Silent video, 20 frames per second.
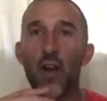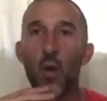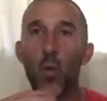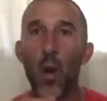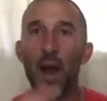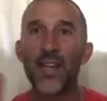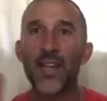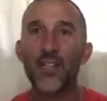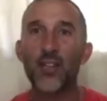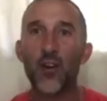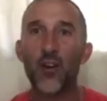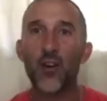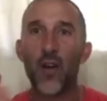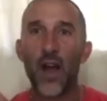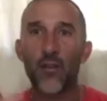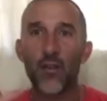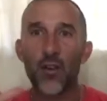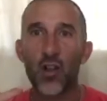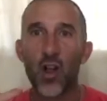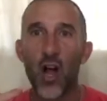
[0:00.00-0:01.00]
I wait till
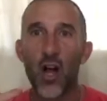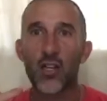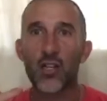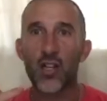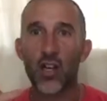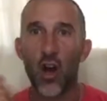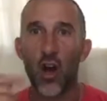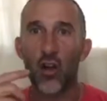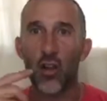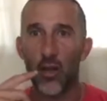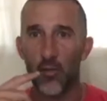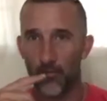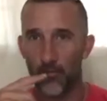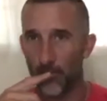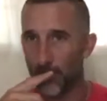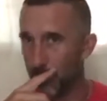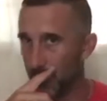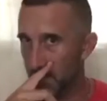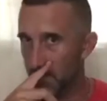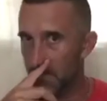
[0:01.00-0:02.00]
5 o'clock to call him?
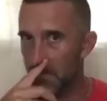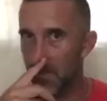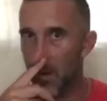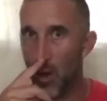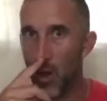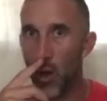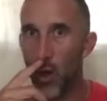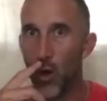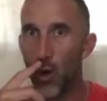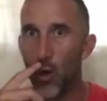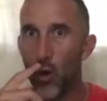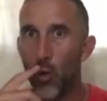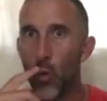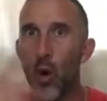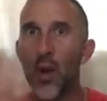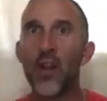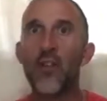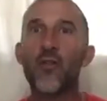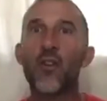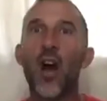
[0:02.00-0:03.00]

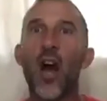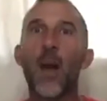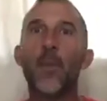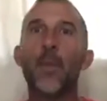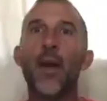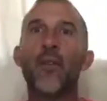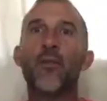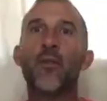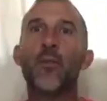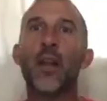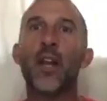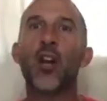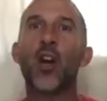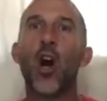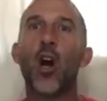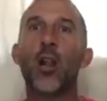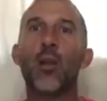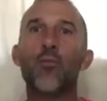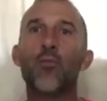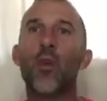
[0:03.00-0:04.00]
What if God meant for me to
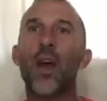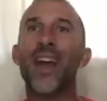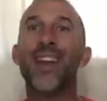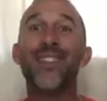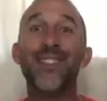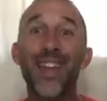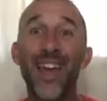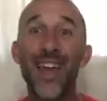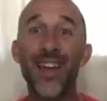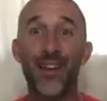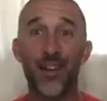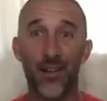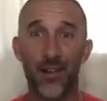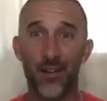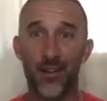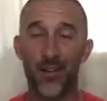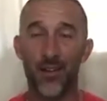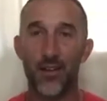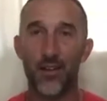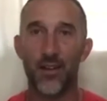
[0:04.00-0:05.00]
call him right then?
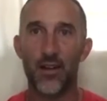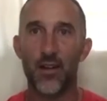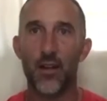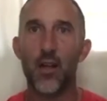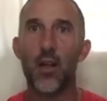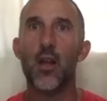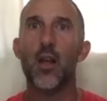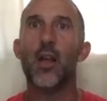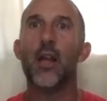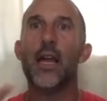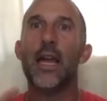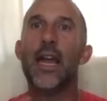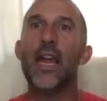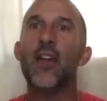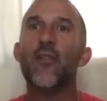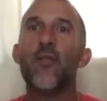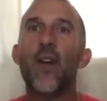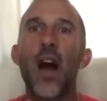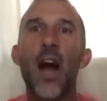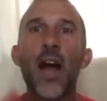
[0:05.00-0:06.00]

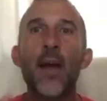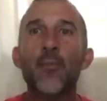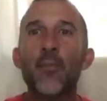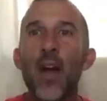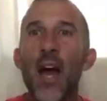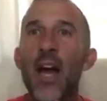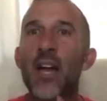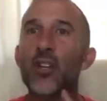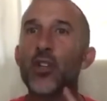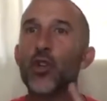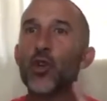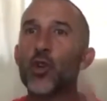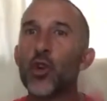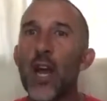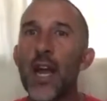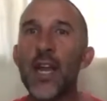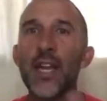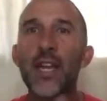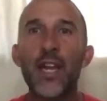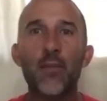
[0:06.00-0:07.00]
If I'm not
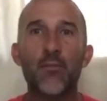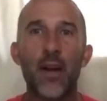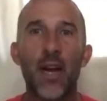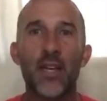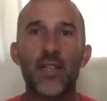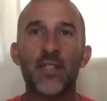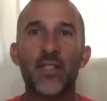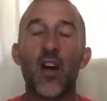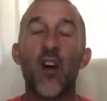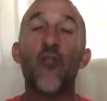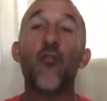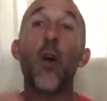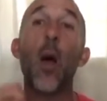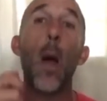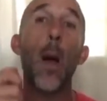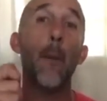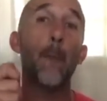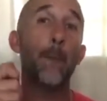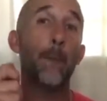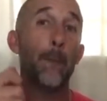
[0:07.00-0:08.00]
training myself
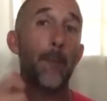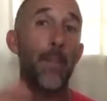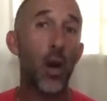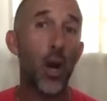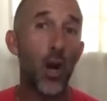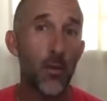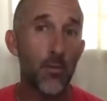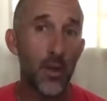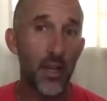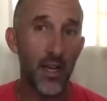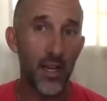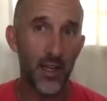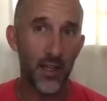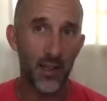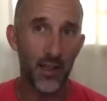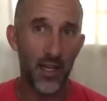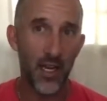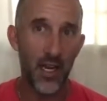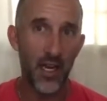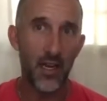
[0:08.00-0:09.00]

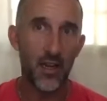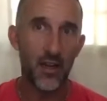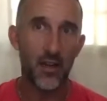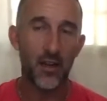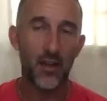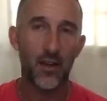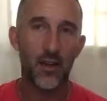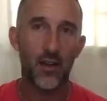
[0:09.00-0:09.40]
permanently